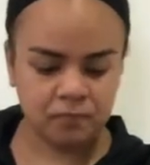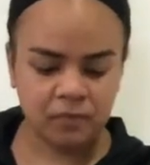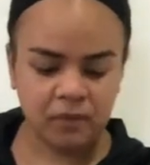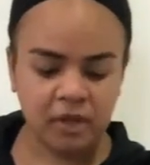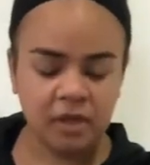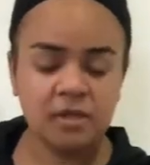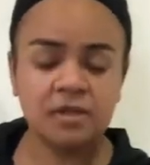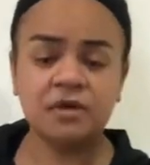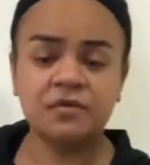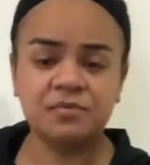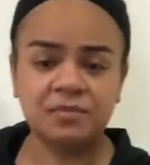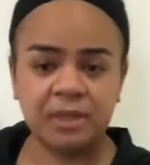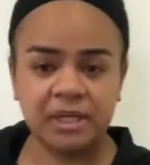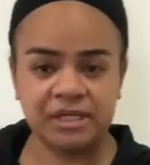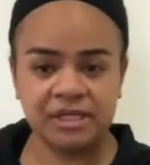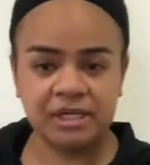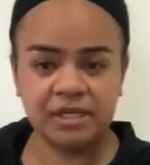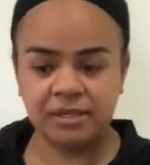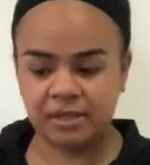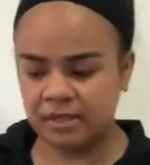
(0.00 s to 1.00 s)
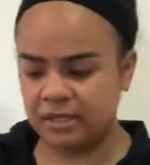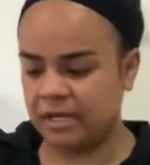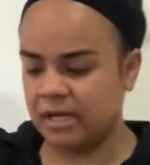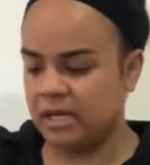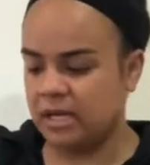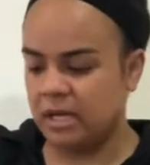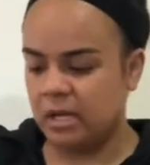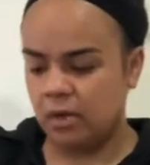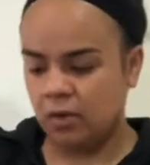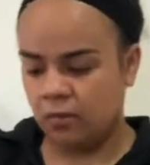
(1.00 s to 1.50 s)
So particularly
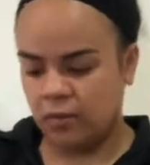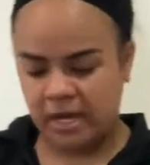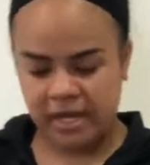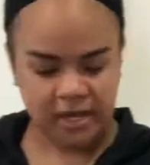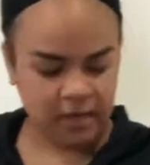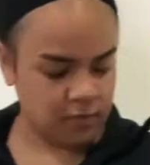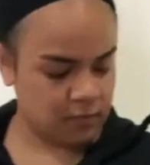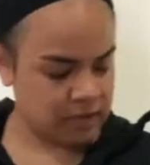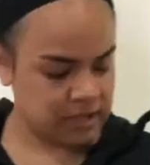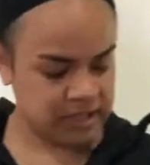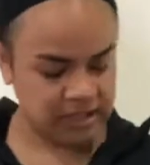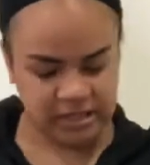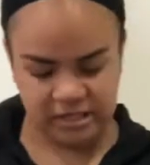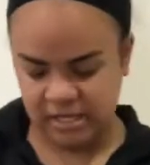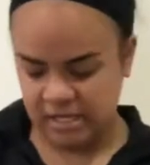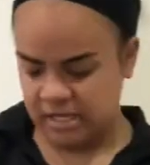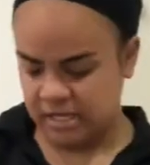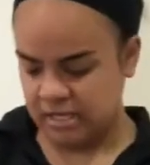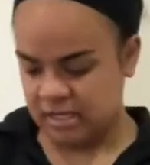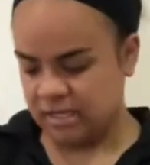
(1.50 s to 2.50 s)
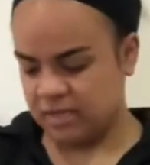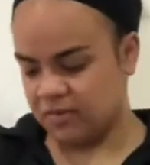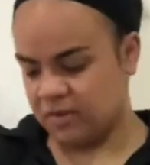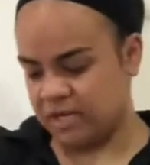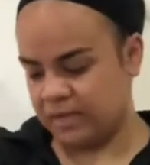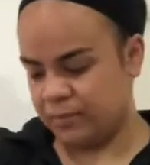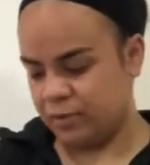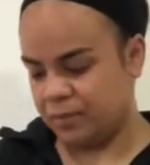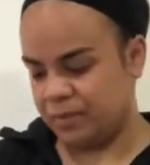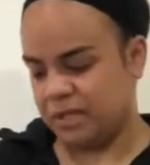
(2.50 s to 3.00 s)
why I wanted this while I'm
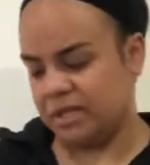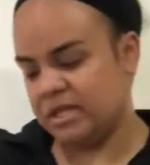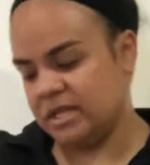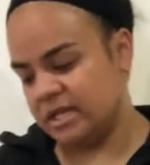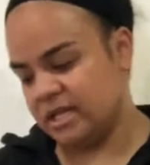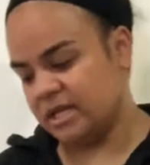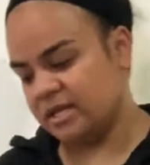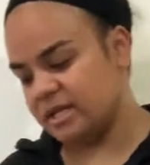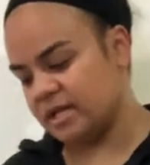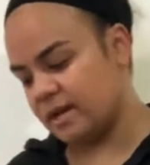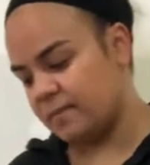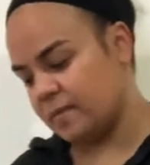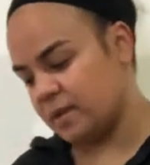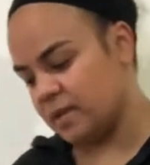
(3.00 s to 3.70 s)
opening this up